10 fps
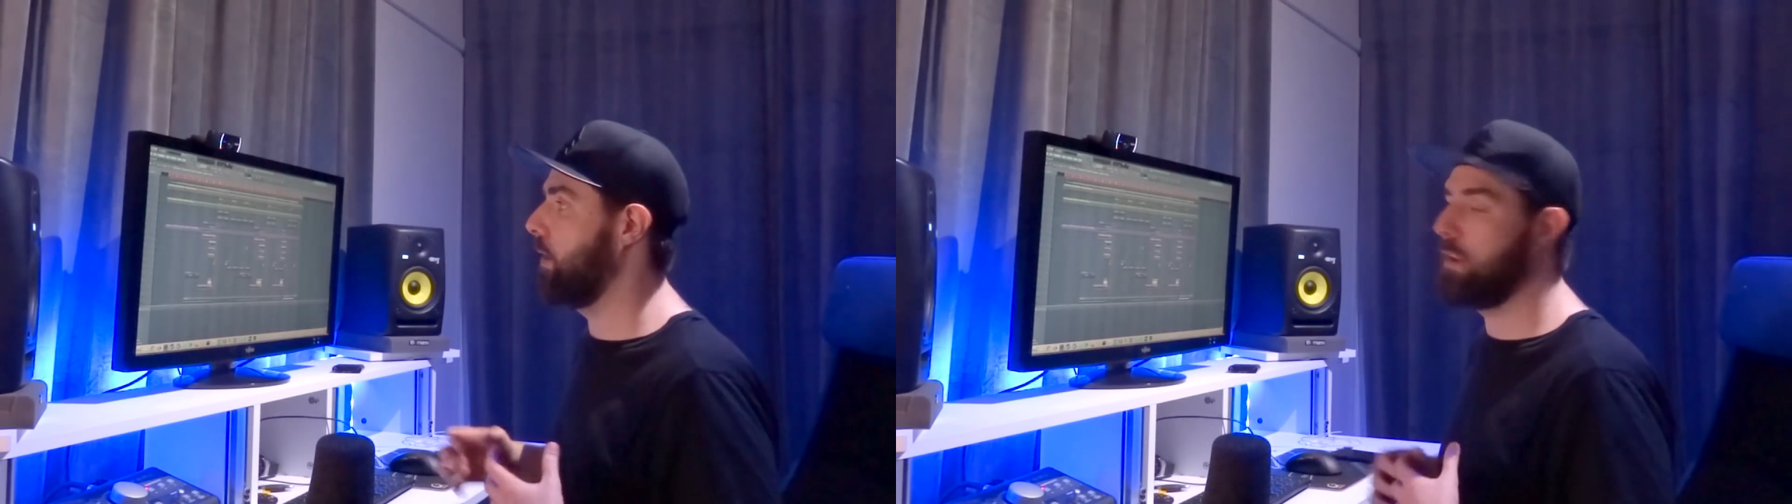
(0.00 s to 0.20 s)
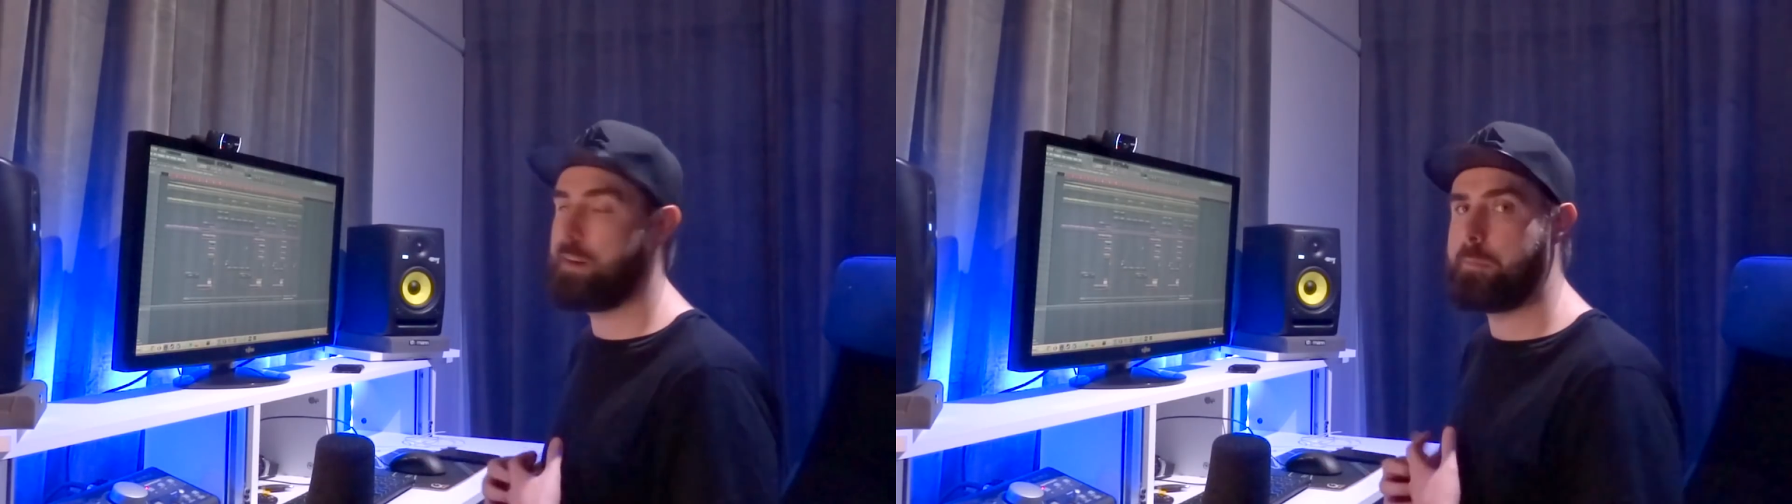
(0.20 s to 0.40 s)

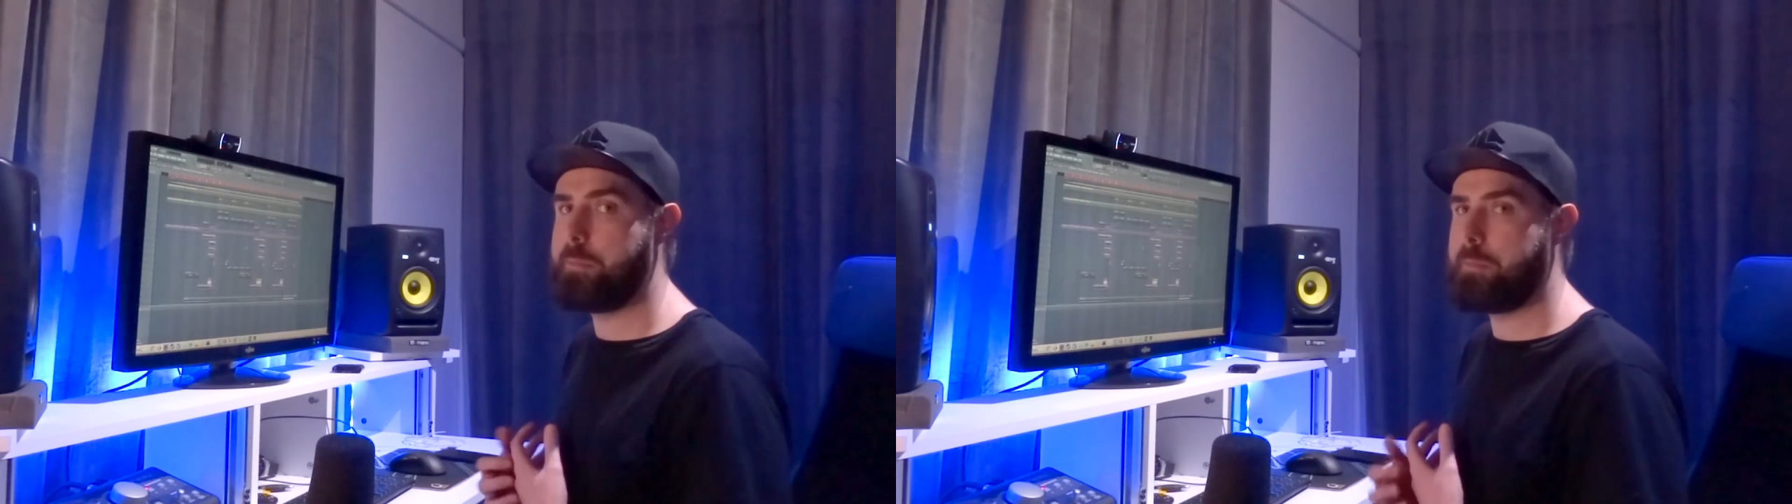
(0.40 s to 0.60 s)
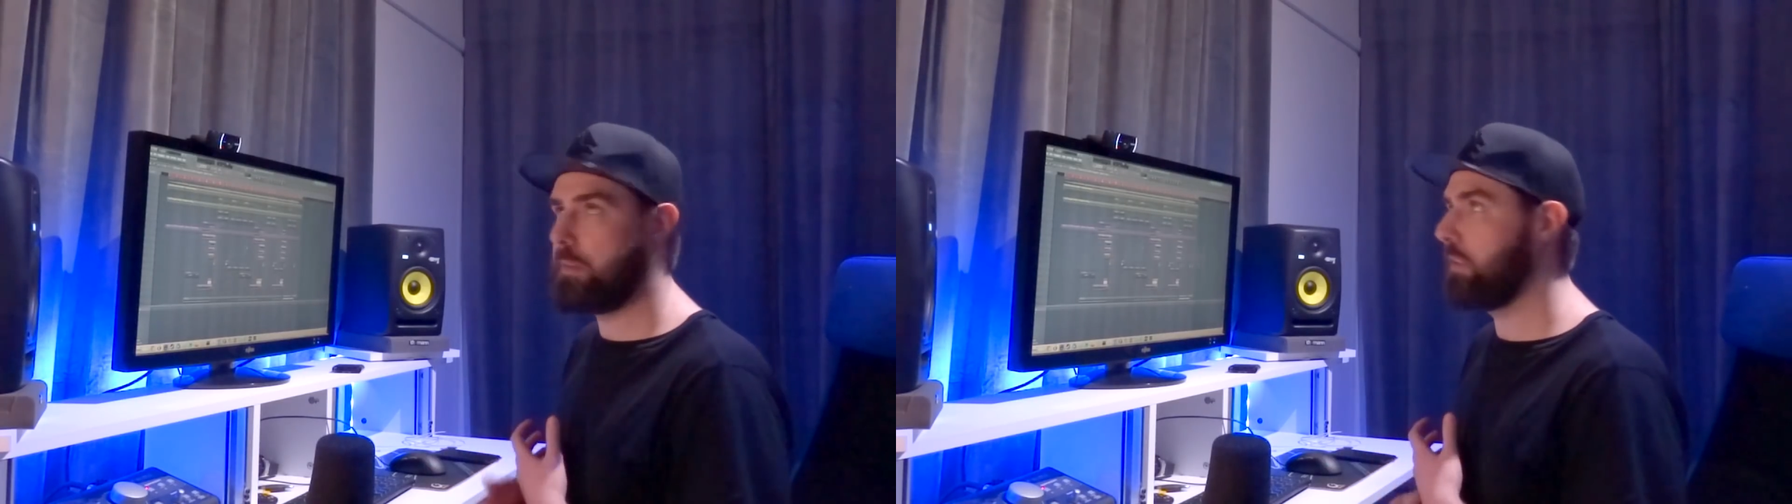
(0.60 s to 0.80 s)
and
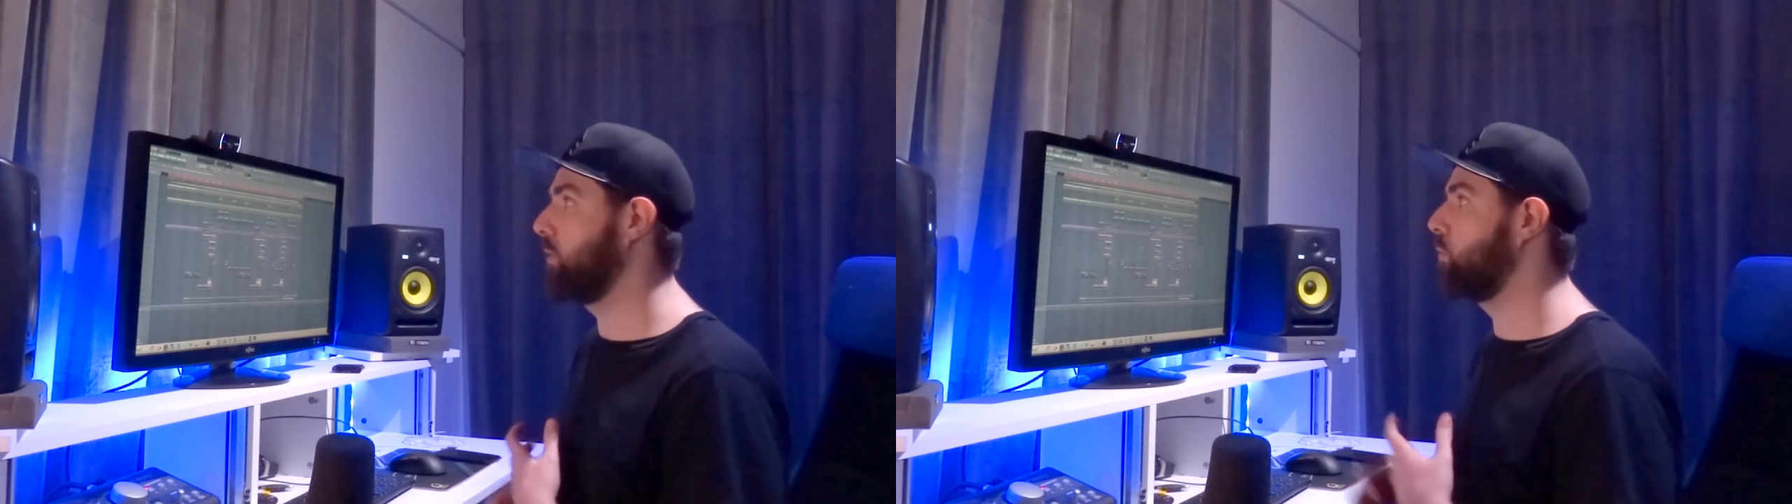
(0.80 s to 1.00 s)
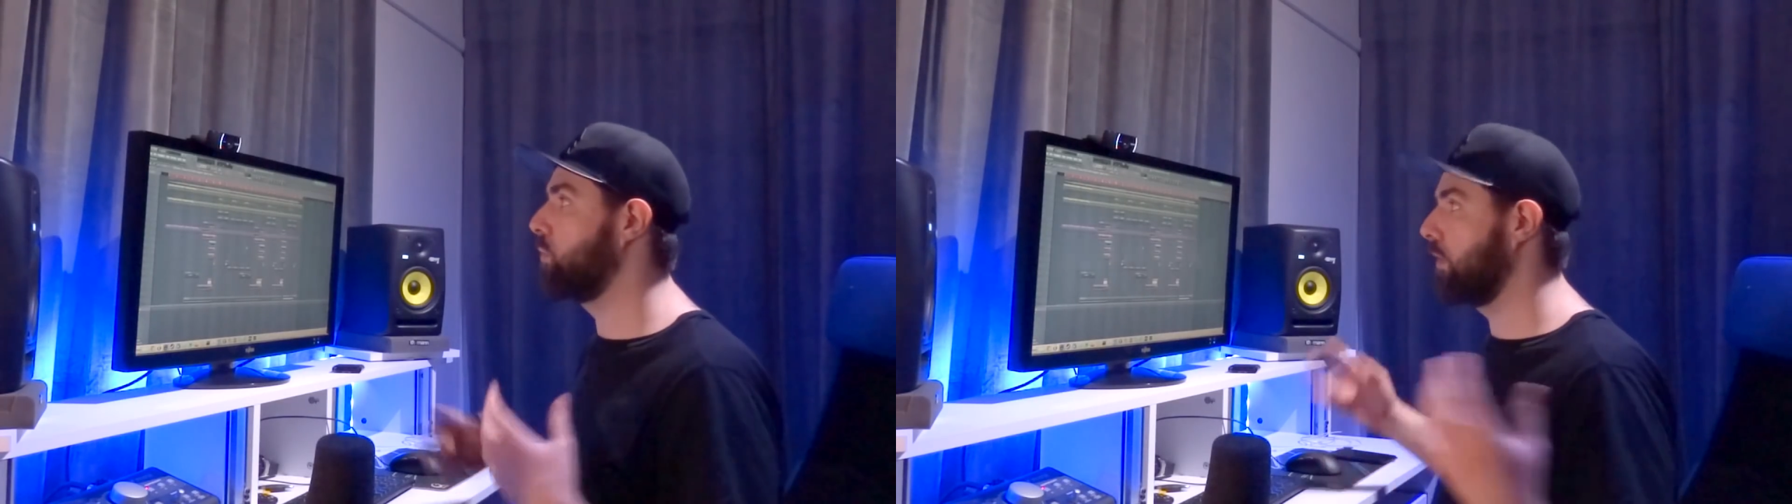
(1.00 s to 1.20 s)
it
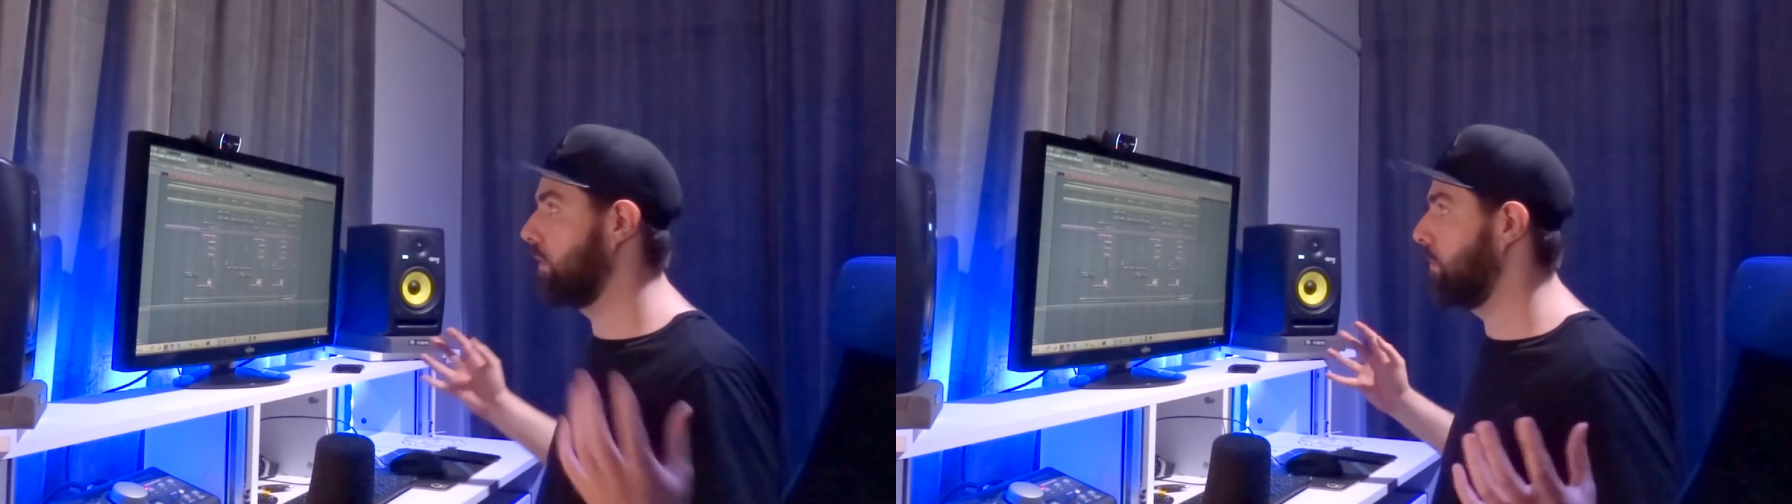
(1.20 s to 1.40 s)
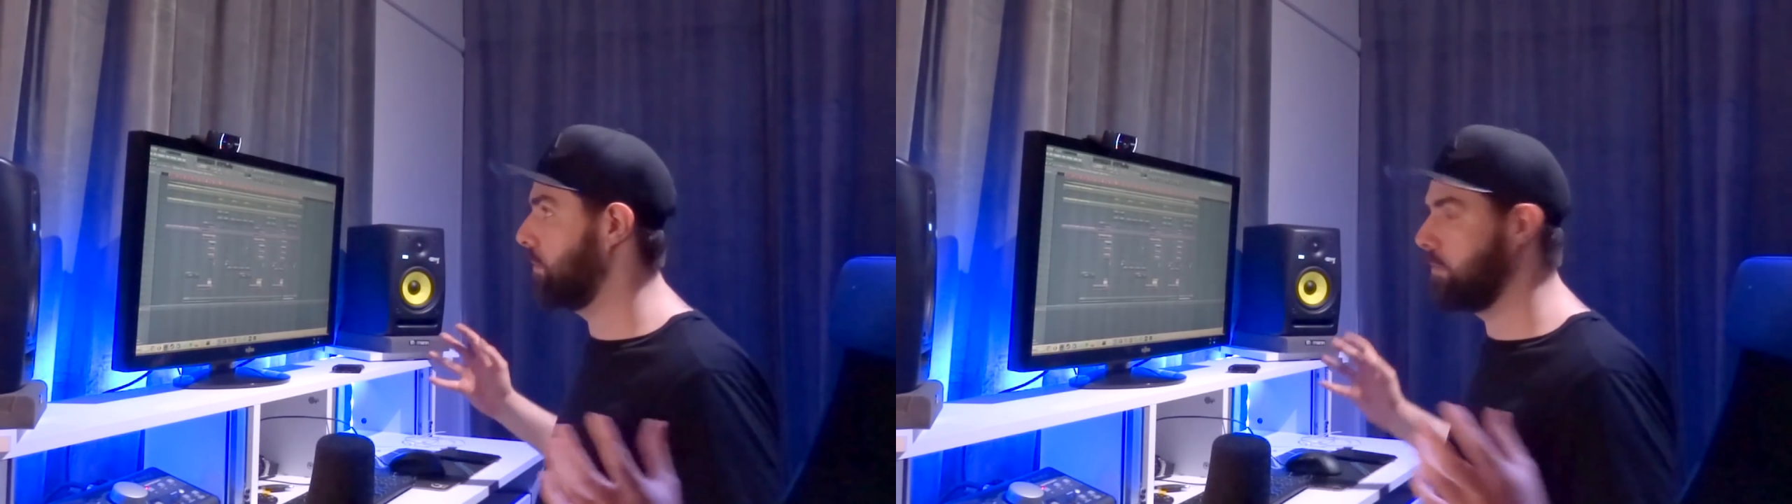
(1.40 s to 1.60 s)

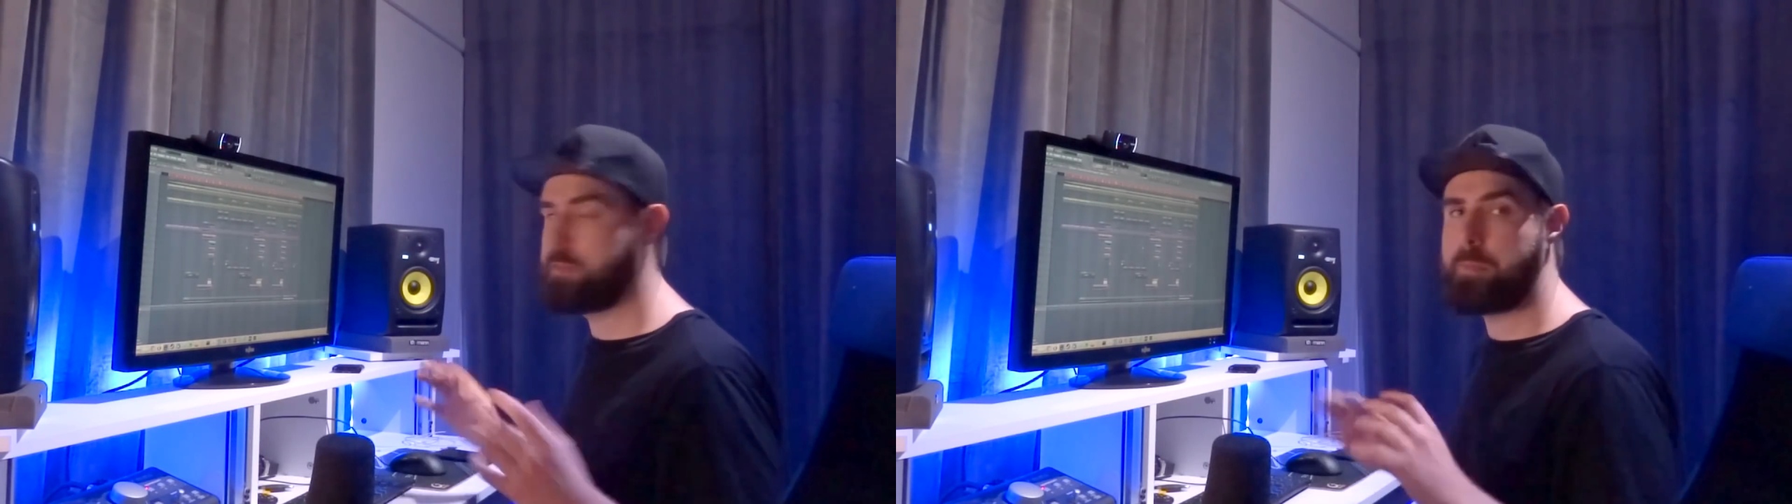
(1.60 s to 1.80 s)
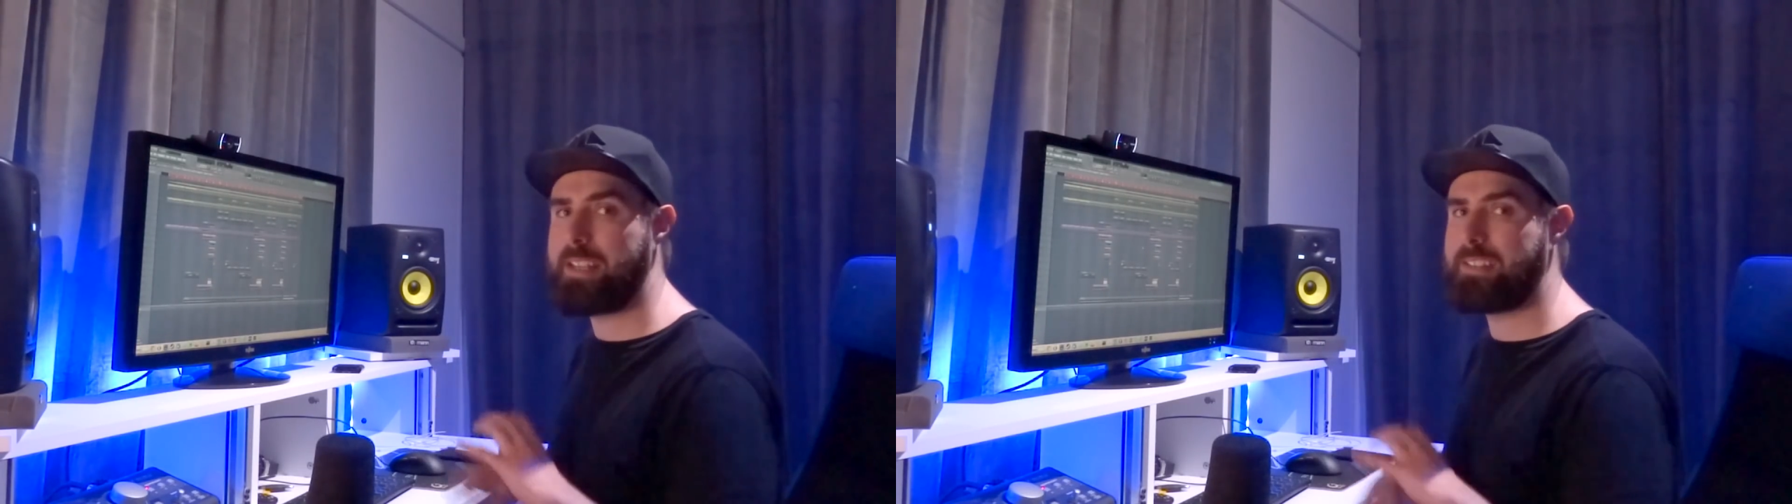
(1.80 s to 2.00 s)
just makes it